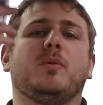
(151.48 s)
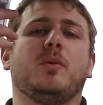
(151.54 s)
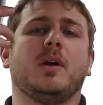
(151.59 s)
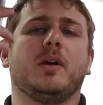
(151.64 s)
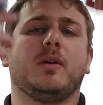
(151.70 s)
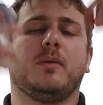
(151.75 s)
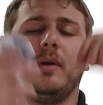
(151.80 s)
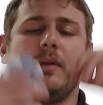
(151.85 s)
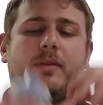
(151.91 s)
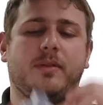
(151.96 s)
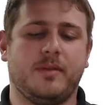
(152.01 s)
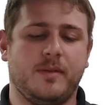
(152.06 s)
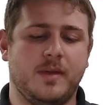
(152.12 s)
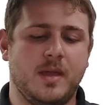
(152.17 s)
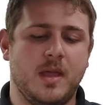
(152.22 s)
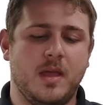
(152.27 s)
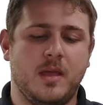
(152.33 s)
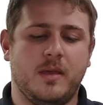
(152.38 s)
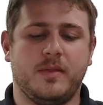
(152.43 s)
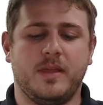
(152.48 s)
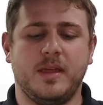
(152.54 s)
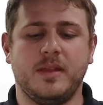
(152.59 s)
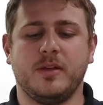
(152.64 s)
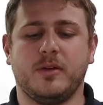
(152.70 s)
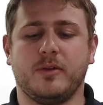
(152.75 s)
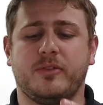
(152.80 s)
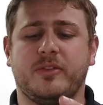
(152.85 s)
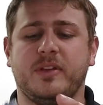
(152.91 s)
to work with.
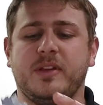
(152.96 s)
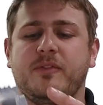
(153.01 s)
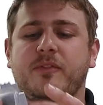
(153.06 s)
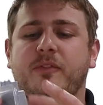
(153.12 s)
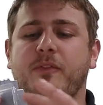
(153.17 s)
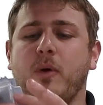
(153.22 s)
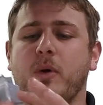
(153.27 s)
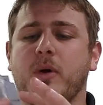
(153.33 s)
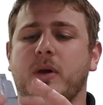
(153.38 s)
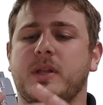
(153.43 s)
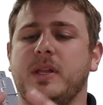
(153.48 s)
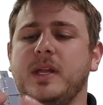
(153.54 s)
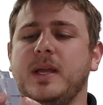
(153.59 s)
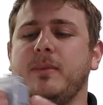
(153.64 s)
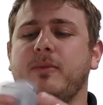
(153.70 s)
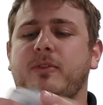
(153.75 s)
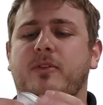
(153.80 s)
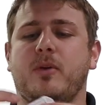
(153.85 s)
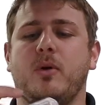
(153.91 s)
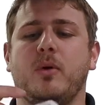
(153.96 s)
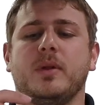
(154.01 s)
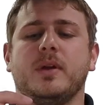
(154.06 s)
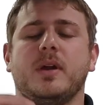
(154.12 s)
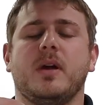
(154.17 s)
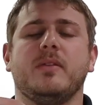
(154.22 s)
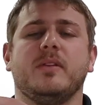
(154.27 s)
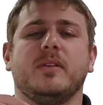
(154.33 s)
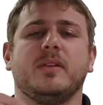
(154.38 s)
Then they'll see 4 clips
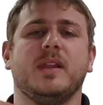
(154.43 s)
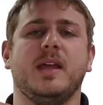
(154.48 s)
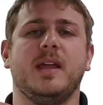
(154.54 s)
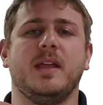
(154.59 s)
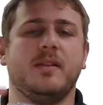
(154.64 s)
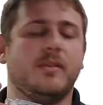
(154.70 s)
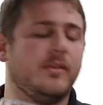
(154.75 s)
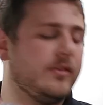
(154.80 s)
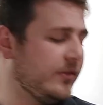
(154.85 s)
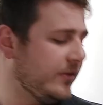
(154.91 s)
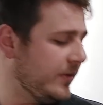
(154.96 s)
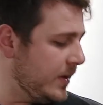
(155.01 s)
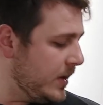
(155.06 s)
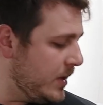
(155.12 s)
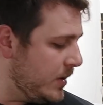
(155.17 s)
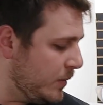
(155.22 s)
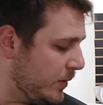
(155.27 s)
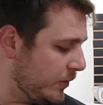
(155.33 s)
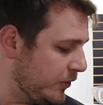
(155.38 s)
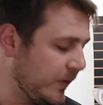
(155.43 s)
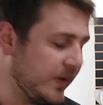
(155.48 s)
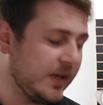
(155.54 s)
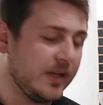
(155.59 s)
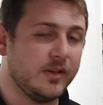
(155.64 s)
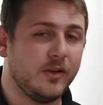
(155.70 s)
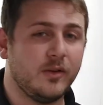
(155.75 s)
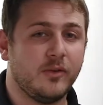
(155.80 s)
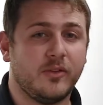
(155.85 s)
holding on the lens, which we
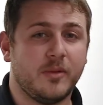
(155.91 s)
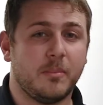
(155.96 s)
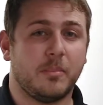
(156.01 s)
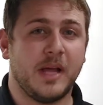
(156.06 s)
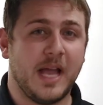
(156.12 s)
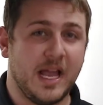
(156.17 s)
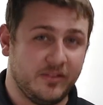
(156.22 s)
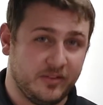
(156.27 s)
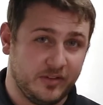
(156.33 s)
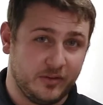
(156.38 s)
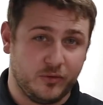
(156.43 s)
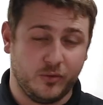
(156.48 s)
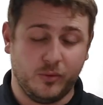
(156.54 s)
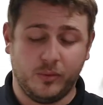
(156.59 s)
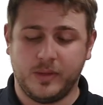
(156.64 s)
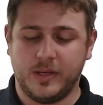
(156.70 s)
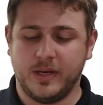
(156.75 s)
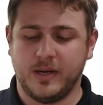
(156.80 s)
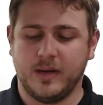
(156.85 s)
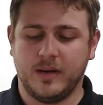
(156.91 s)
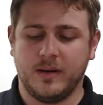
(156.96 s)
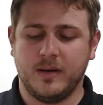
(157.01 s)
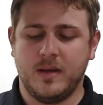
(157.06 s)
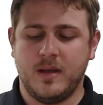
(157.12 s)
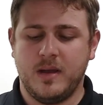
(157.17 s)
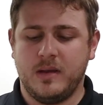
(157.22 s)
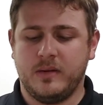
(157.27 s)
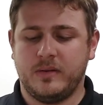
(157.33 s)
can use the plastic tool here
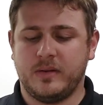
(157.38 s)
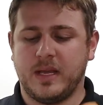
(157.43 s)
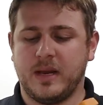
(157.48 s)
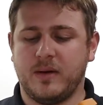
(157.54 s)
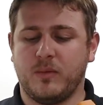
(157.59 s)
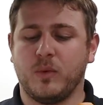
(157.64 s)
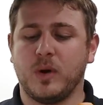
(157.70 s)
to kind